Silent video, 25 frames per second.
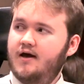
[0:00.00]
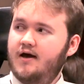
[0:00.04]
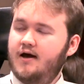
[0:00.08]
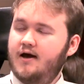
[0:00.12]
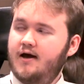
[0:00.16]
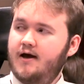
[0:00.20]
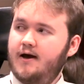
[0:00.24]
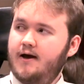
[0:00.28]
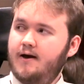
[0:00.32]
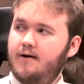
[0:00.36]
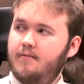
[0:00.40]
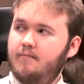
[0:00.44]

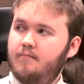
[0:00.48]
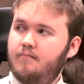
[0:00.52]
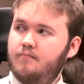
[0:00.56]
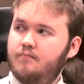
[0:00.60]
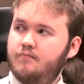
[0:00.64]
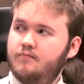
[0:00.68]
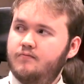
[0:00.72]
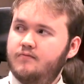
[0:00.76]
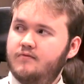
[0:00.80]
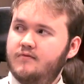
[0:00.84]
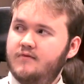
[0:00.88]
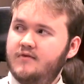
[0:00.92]

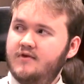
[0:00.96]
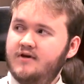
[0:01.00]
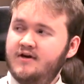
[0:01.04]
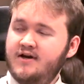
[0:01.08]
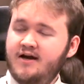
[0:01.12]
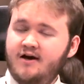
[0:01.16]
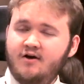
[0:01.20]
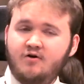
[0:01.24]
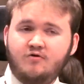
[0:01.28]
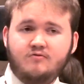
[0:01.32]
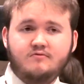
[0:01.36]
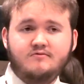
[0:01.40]

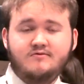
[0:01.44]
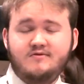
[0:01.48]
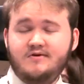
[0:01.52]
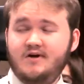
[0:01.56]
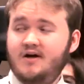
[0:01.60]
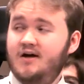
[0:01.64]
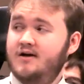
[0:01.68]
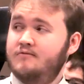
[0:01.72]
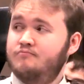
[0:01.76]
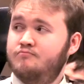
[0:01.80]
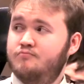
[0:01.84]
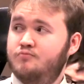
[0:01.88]
Now,
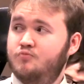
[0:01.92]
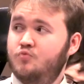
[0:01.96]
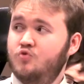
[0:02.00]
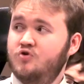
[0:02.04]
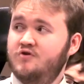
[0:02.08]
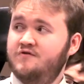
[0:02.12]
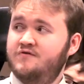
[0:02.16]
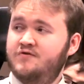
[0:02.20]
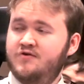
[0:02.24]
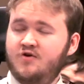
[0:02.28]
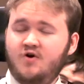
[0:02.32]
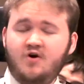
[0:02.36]
I
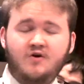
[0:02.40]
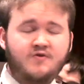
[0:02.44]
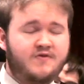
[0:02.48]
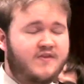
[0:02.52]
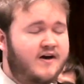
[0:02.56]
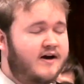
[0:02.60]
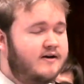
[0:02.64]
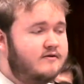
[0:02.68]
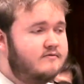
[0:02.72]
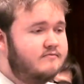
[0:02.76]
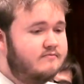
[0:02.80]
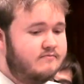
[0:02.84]
would have thought
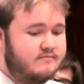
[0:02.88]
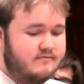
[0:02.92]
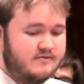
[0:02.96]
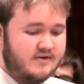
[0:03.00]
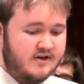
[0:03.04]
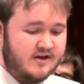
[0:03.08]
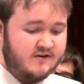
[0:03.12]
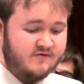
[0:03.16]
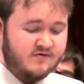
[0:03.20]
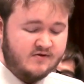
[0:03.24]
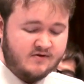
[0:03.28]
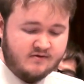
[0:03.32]
that
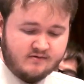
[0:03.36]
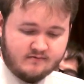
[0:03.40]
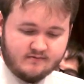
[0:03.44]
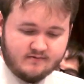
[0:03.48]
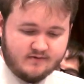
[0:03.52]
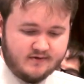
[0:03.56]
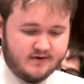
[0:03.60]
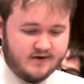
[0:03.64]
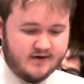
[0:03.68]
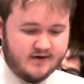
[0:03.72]
even